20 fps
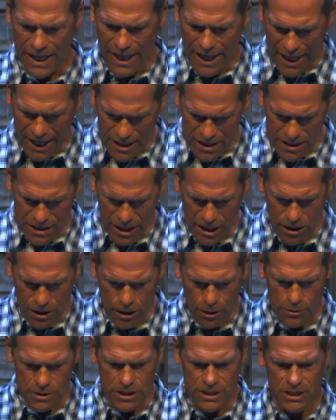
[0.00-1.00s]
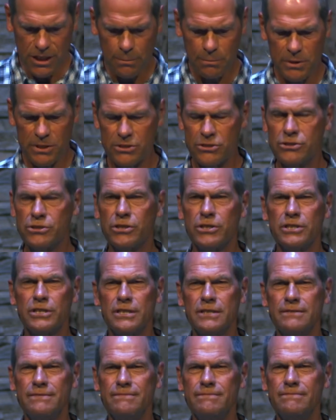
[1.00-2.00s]
And as he closes up his
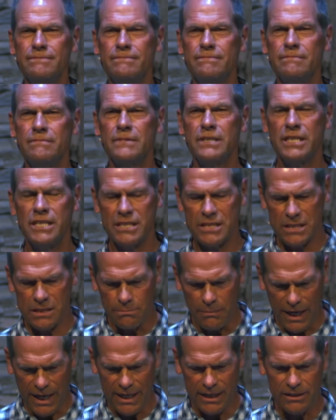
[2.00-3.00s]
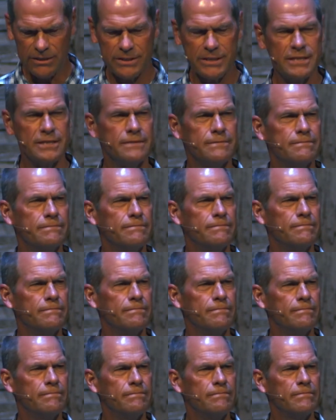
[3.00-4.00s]
journal, he smiles,
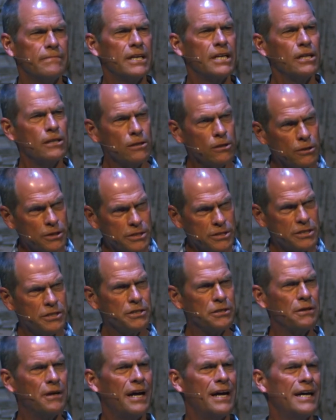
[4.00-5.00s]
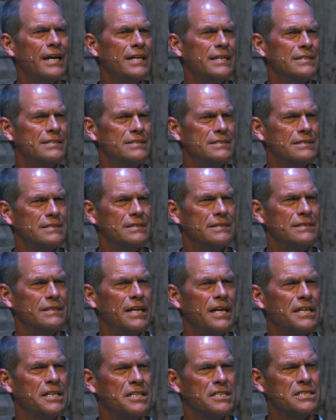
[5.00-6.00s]
he looks in your eyes,
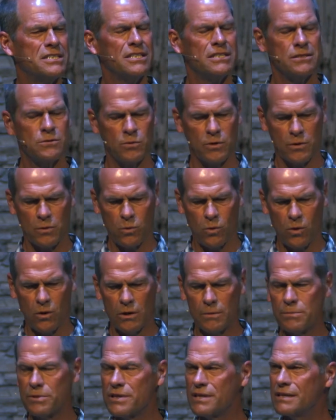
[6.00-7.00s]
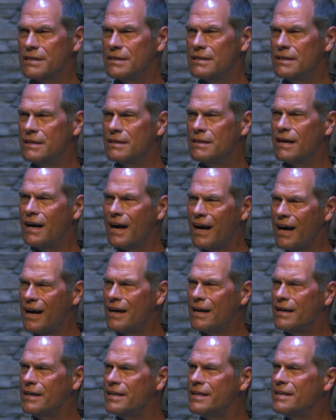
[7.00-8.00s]
and he says with warmth,
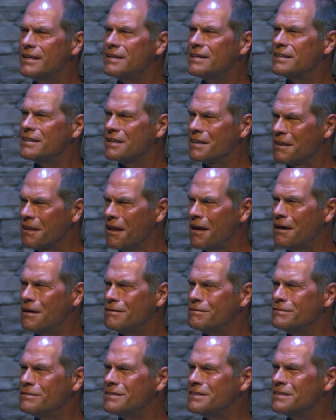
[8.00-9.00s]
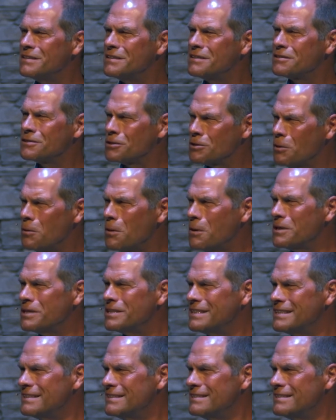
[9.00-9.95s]
I love the Lord.